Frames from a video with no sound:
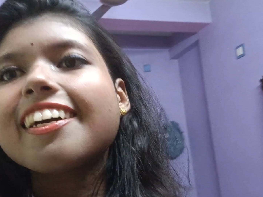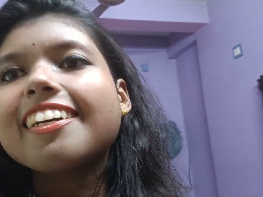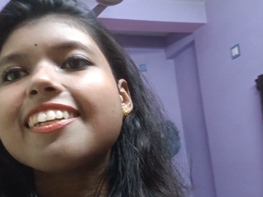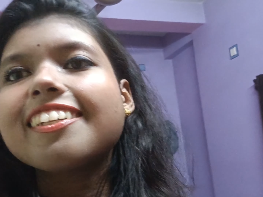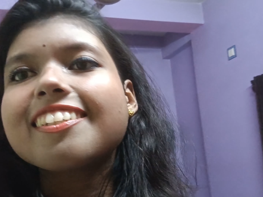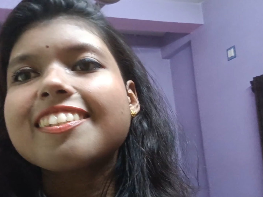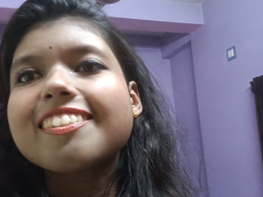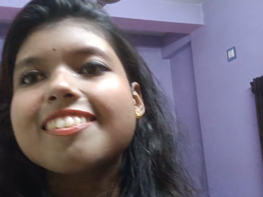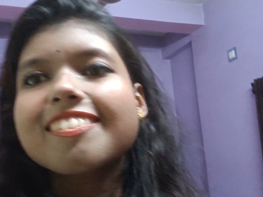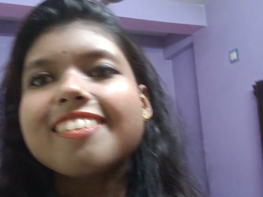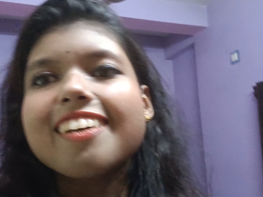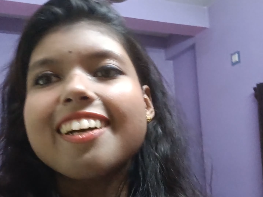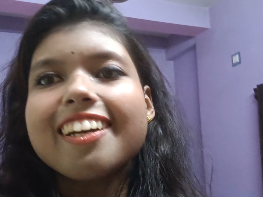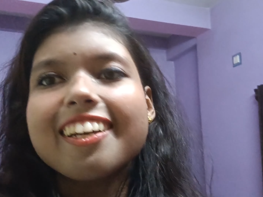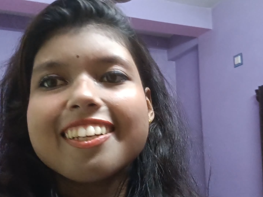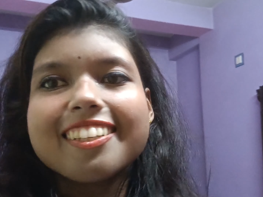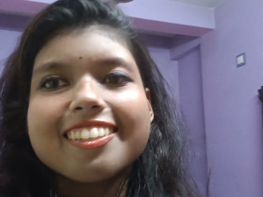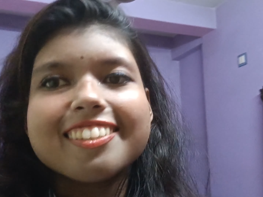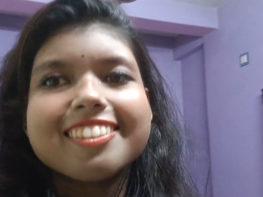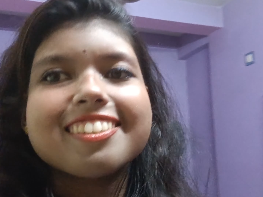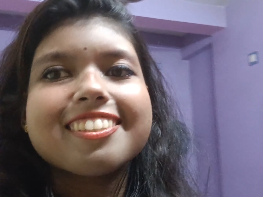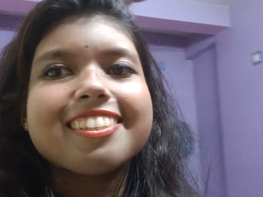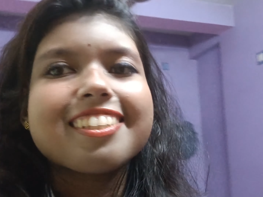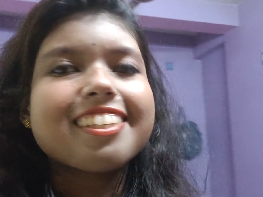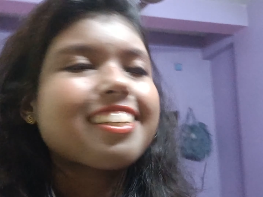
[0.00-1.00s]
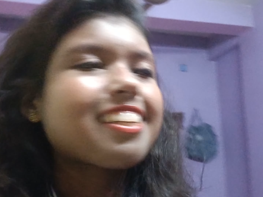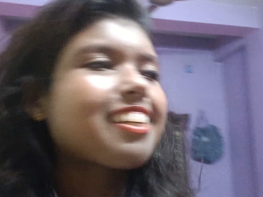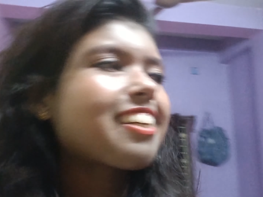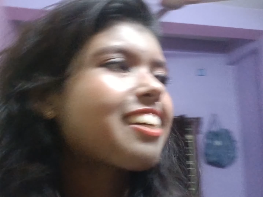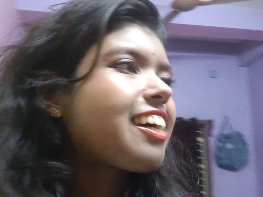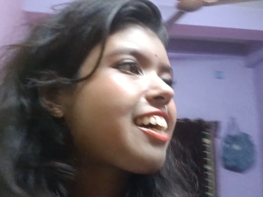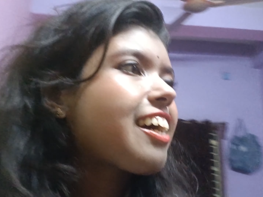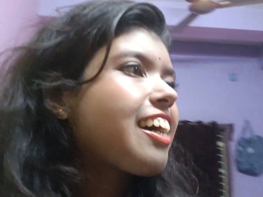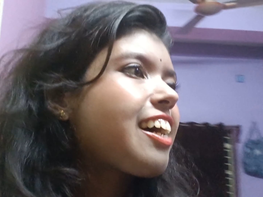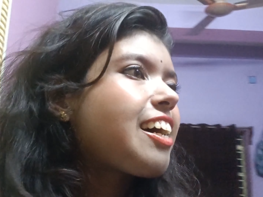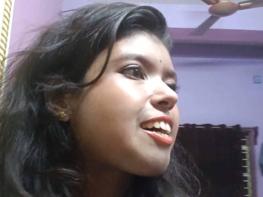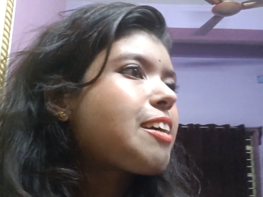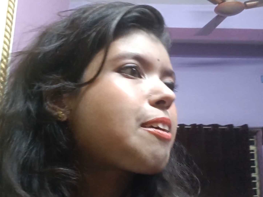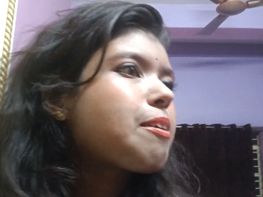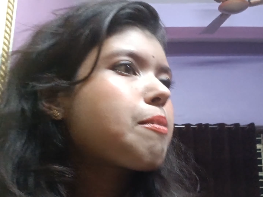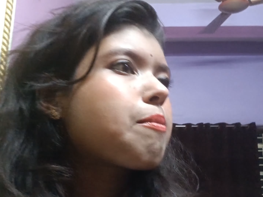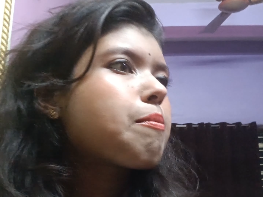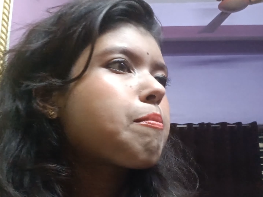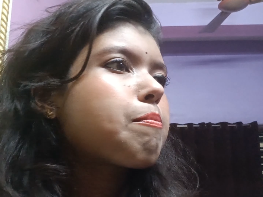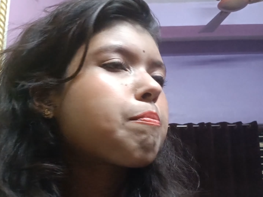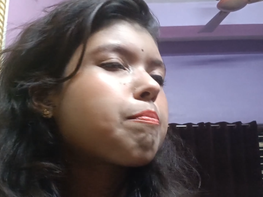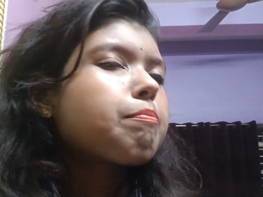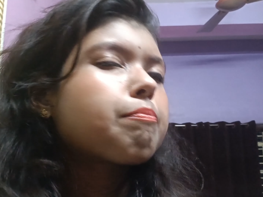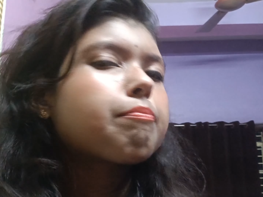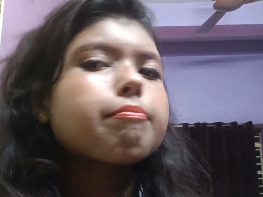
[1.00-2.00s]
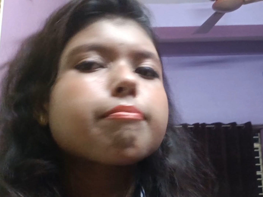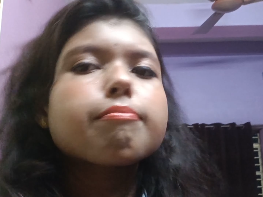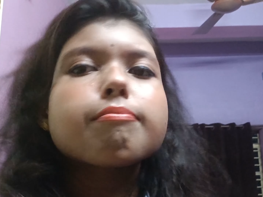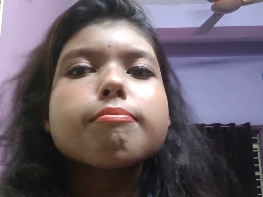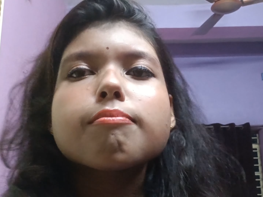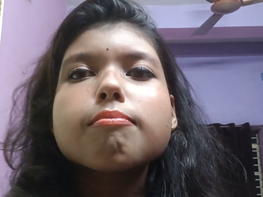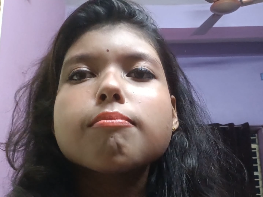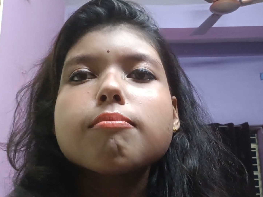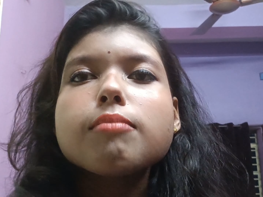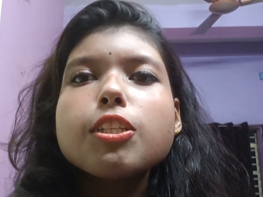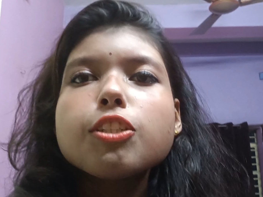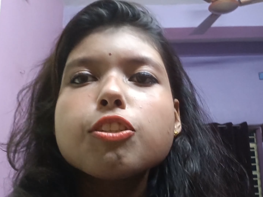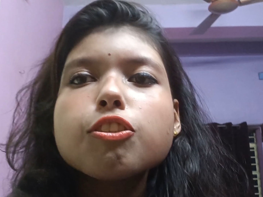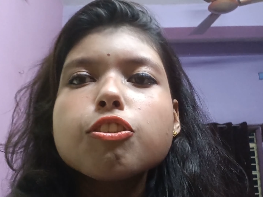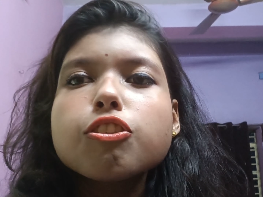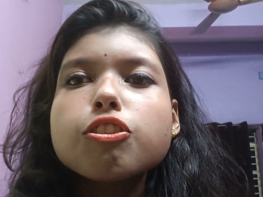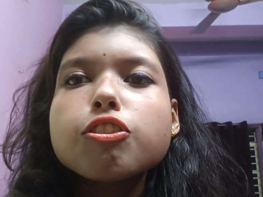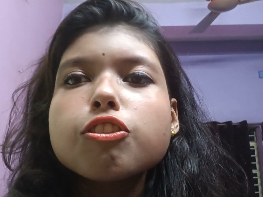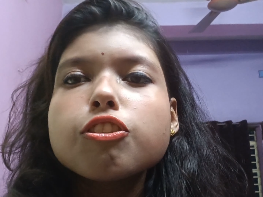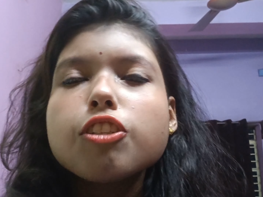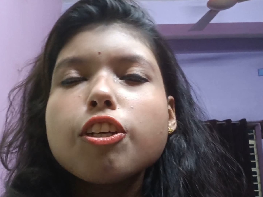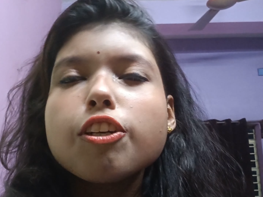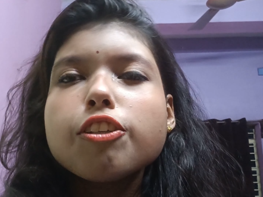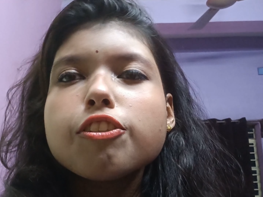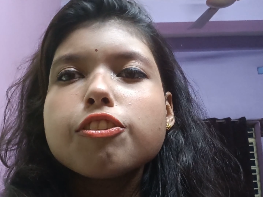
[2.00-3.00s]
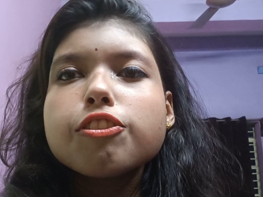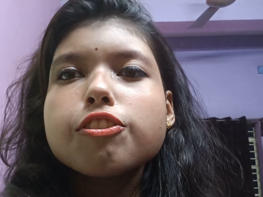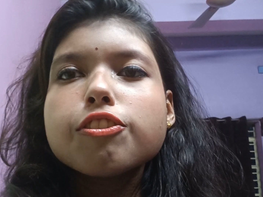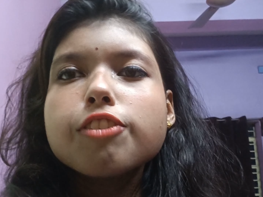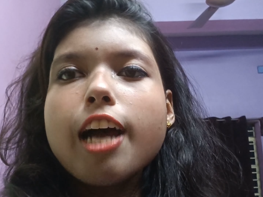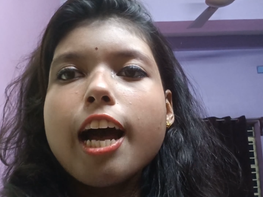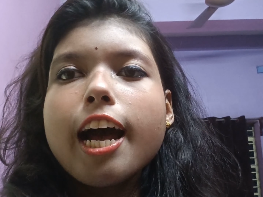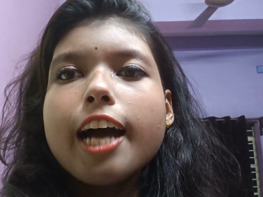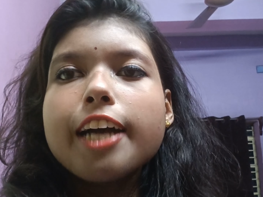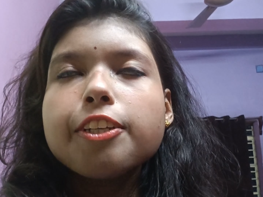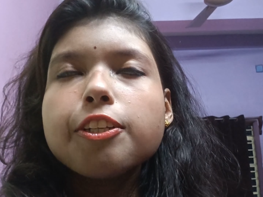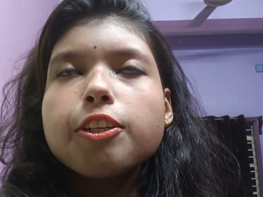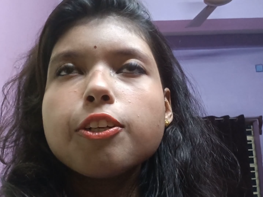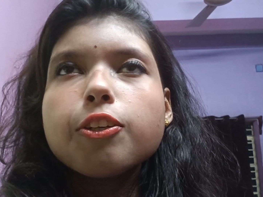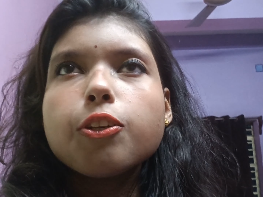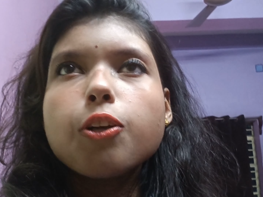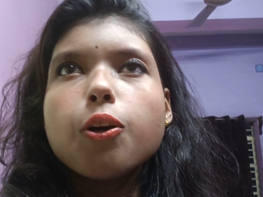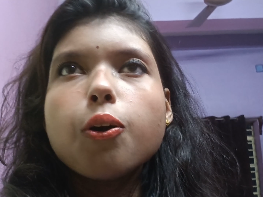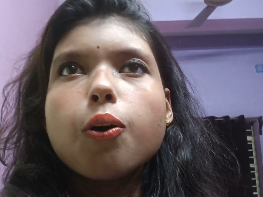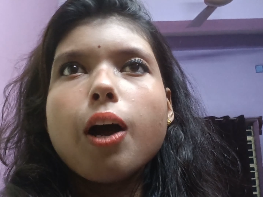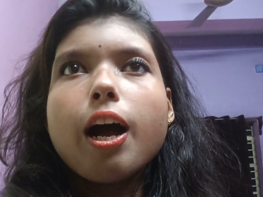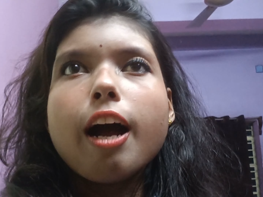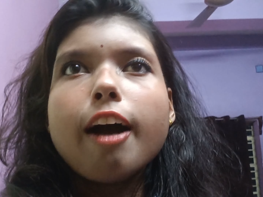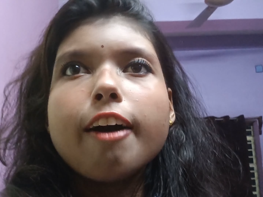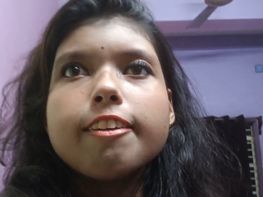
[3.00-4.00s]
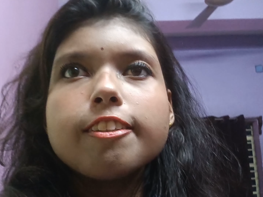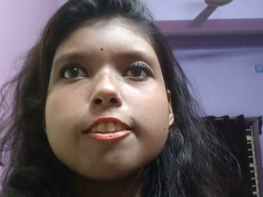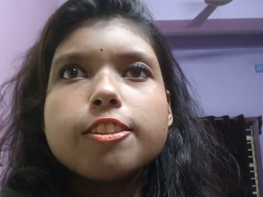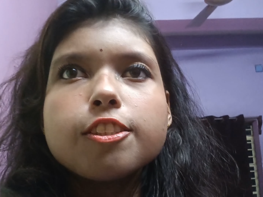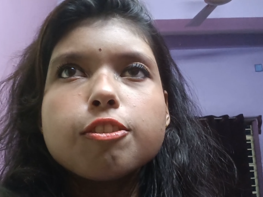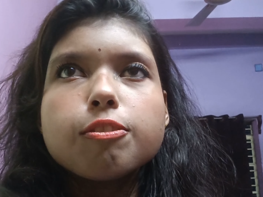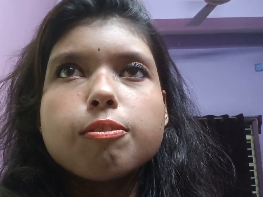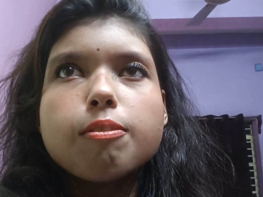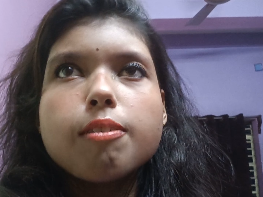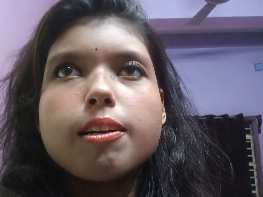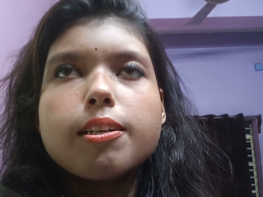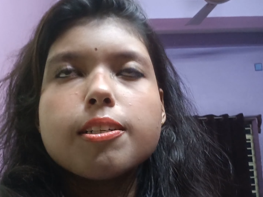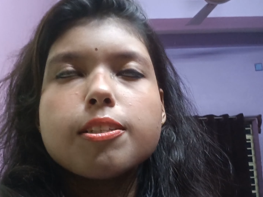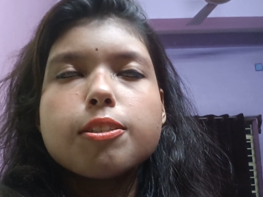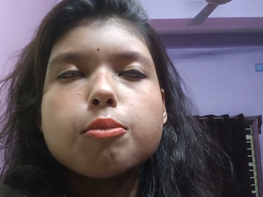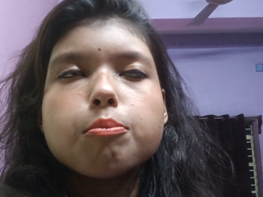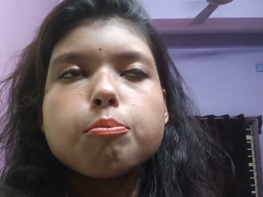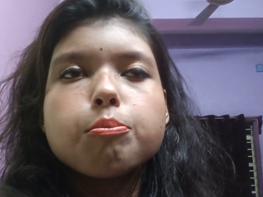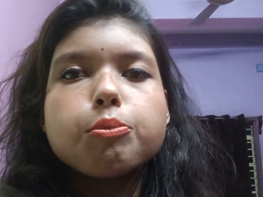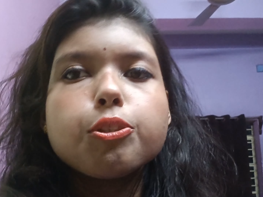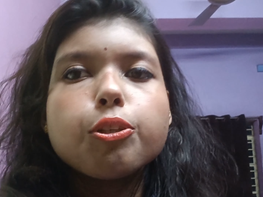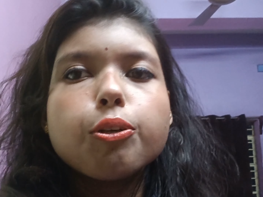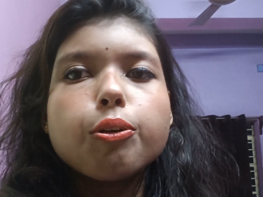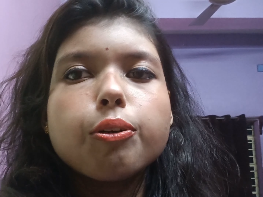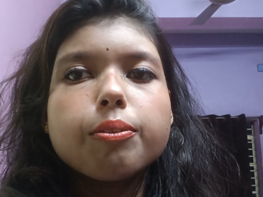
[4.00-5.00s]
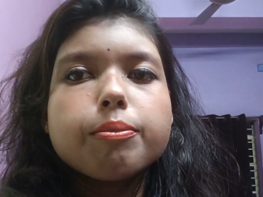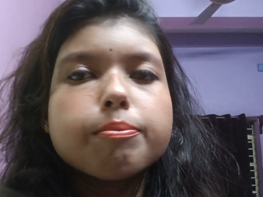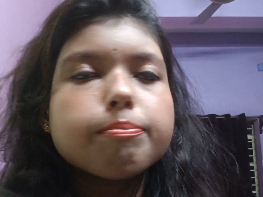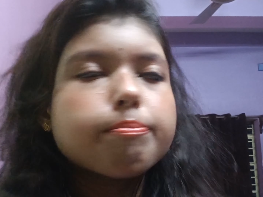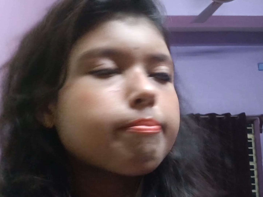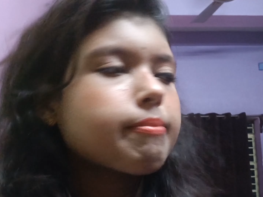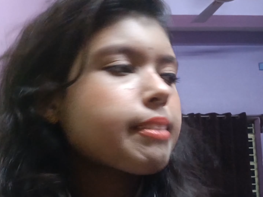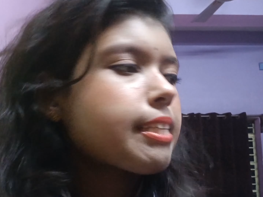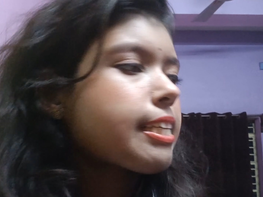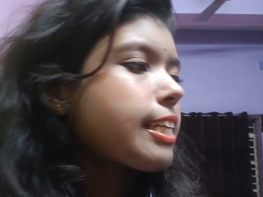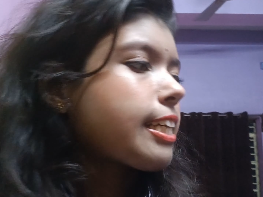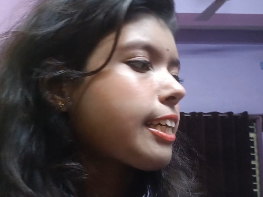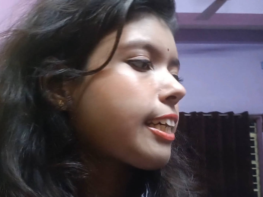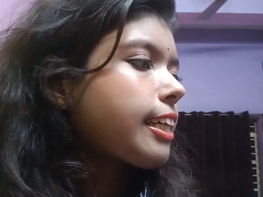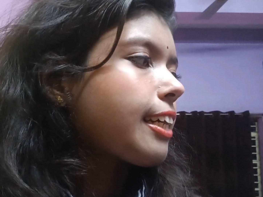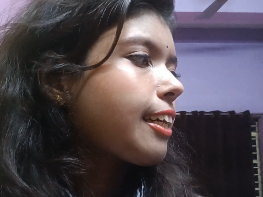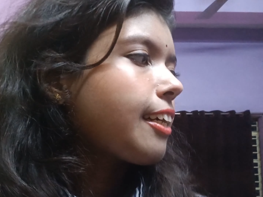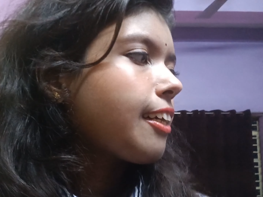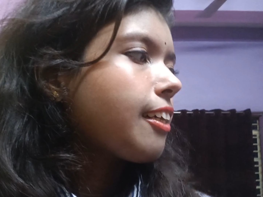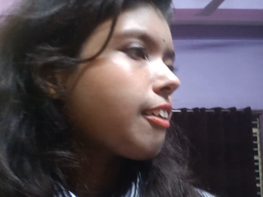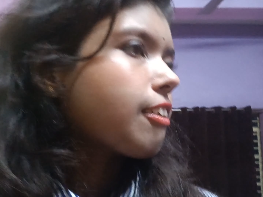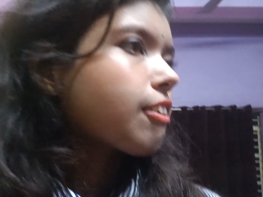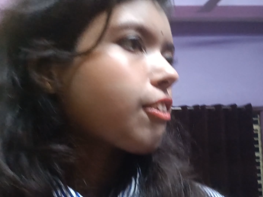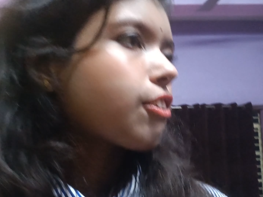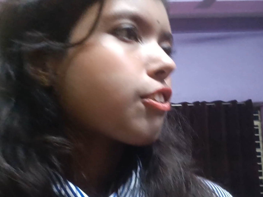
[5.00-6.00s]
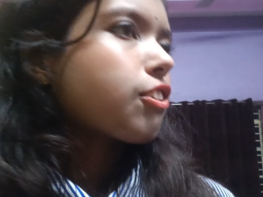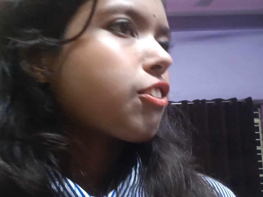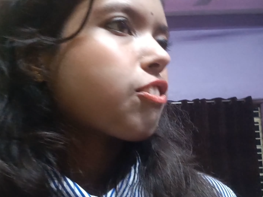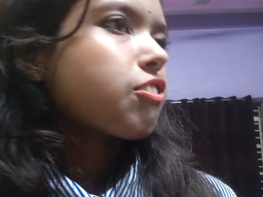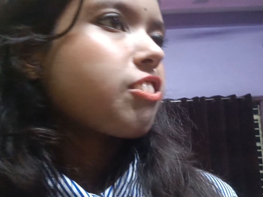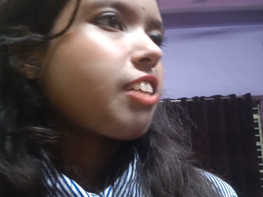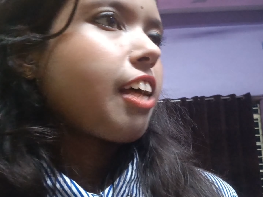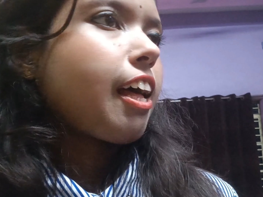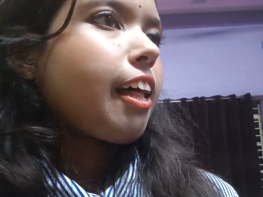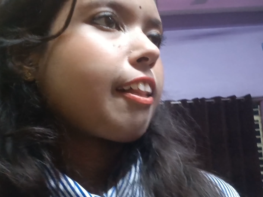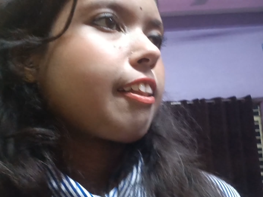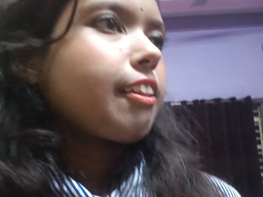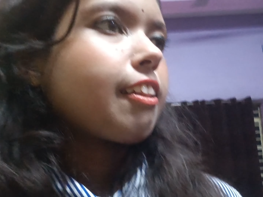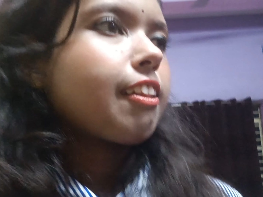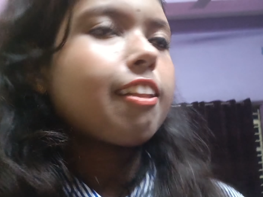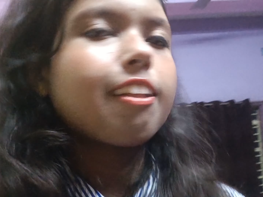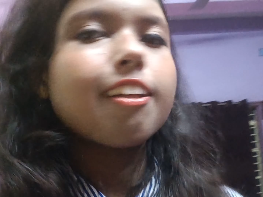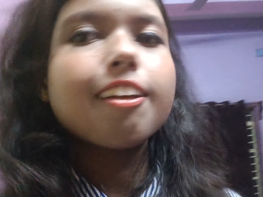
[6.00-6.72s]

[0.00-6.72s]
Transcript: anyways let's just I don't know how to do a room tour could you tell